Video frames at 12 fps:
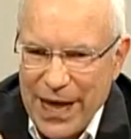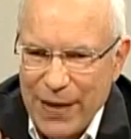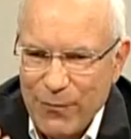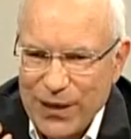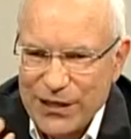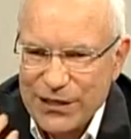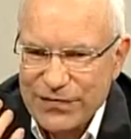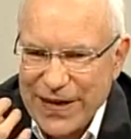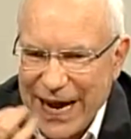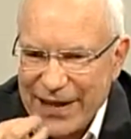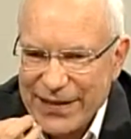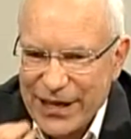And once you've
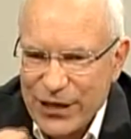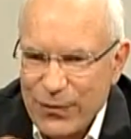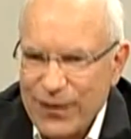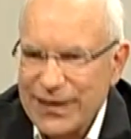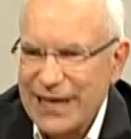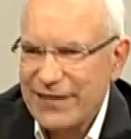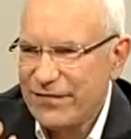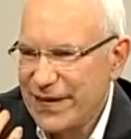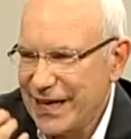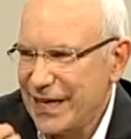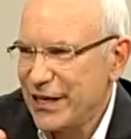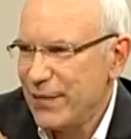had that, you want that
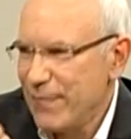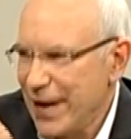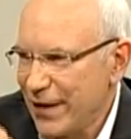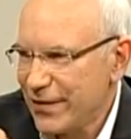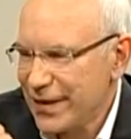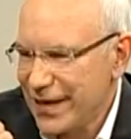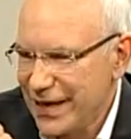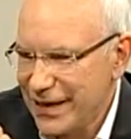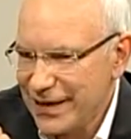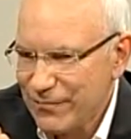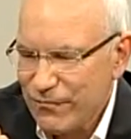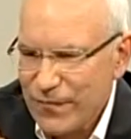feeling in your mouth again.
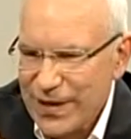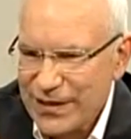Mm-hmm.